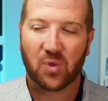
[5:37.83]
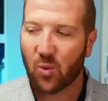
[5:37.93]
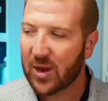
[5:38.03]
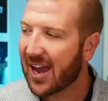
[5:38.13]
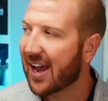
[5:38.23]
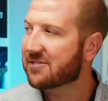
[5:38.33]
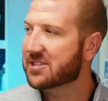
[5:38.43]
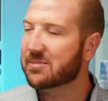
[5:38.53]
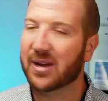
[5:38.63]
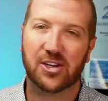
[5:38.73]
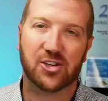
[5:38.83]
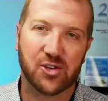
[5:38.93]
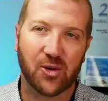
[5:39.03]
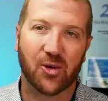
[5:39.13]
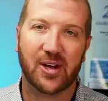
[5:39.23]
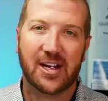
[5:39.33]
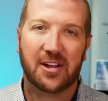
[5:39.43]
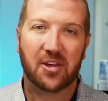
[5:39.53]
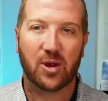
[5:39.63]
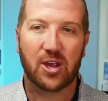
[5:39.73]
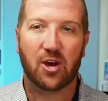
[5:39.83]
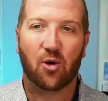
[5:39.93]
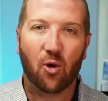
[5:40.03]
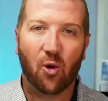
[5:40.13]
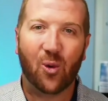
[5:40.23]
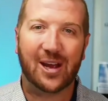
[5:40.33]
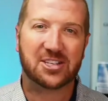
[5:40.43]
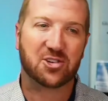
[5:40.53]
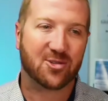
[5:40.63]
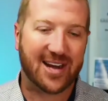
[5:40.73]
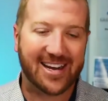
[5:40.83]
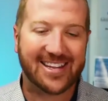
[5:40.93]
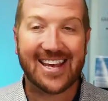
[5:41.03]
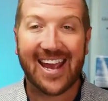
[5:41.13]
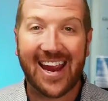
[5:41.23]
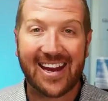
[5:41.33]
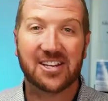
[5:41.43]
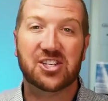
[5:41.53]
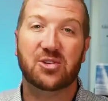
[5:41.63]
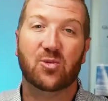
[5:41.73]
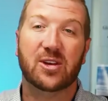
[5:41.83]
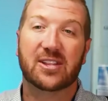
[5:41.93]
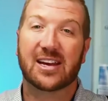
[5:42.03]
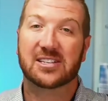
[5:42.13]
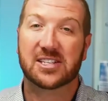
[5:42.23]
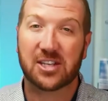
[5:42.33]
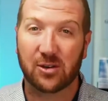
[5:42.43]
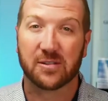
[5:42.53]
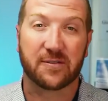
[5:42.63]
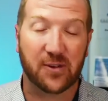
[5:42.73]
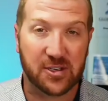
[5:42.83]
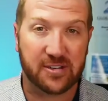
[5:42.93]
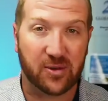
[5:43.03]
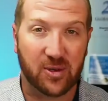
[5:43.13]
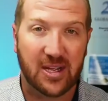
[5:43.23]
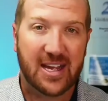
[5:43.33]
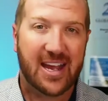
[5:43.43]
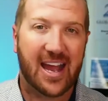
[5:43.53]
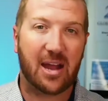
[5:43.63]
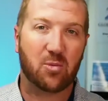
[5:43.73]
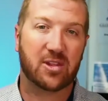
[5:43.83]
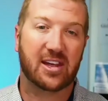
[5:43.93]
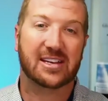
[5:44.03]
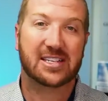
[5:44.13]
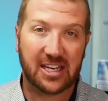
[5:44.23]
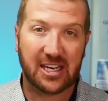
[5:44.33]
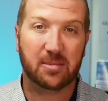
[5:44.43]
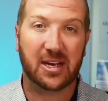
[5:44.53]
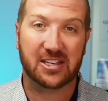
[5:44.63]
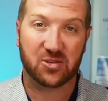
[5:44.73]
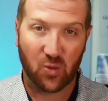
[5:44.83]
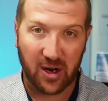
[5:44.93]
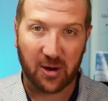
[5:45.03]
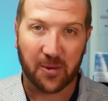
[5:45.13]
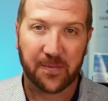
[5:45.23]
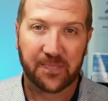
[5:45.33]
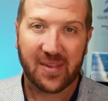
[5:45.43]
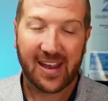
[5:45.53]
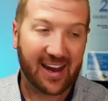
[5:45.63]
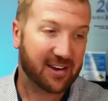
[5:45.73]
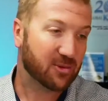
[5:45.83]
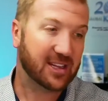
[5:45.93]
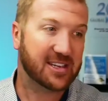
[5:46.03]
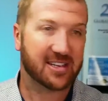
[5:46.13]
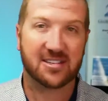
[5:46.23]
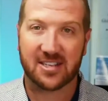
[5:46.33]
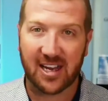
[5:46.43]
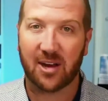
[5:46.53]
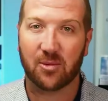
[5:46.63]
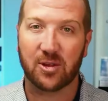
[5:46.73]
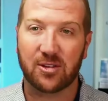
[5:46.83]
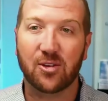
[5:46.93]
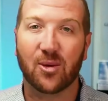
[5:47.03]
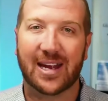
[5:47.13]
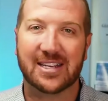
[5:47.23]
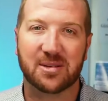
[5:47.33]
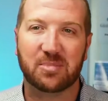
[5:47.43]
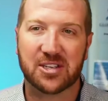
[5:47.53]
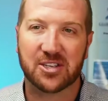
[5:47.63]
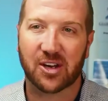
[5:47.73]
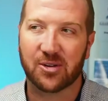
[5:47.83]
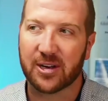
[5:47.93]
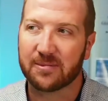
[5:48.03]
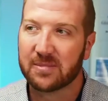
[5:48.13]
we have to make sure that we are always creating the energy with ourselves, first of all, and with our team as well. And it really does start with you as the business owner.